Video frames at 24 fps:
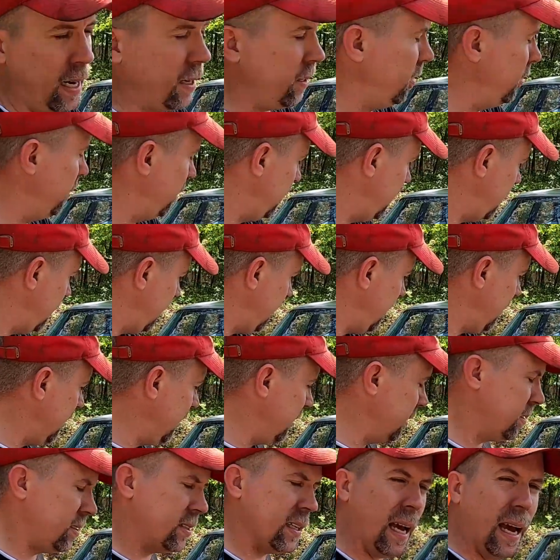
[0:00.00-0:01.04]
how good it
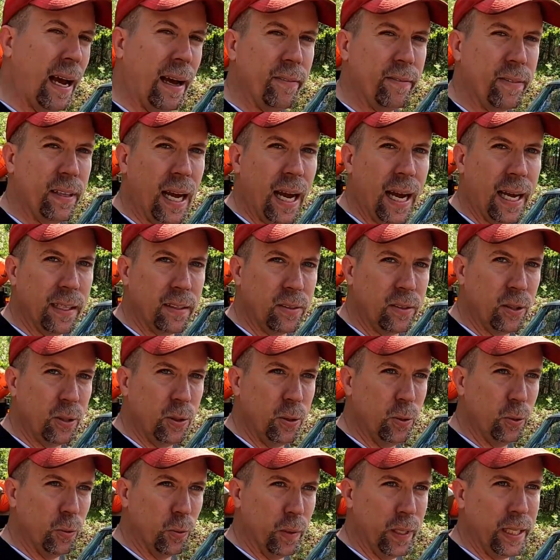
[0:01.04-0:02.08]
is. I've got
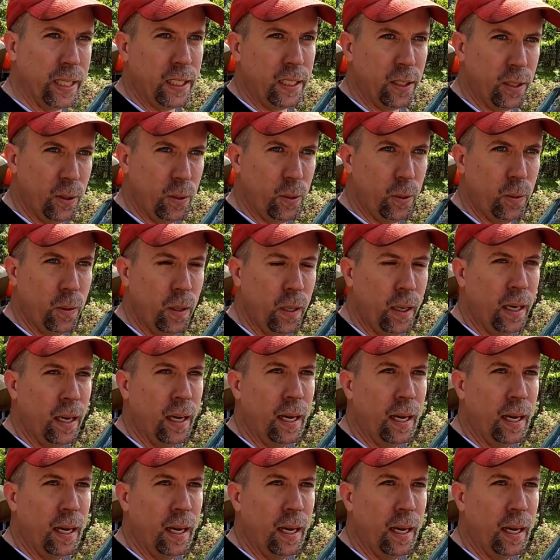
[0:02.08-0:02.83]
to redo